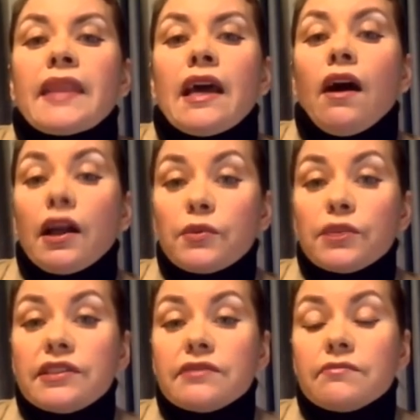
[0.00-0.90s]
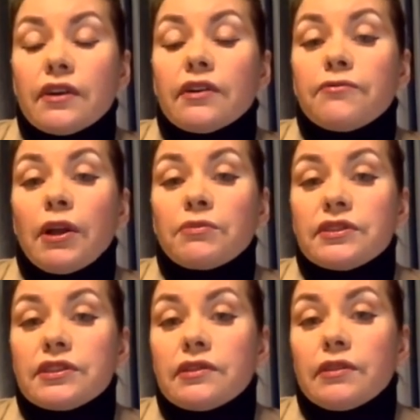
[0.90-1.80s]
Hollywood
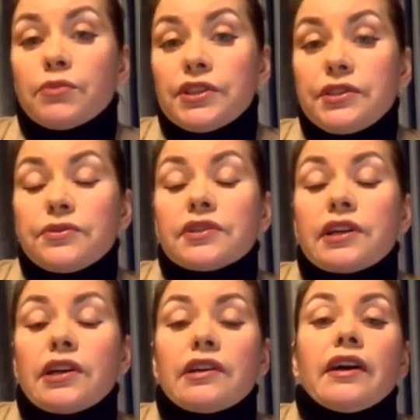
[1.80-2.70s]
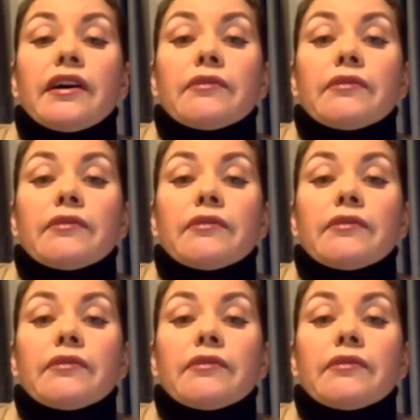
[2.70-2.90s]
film producer,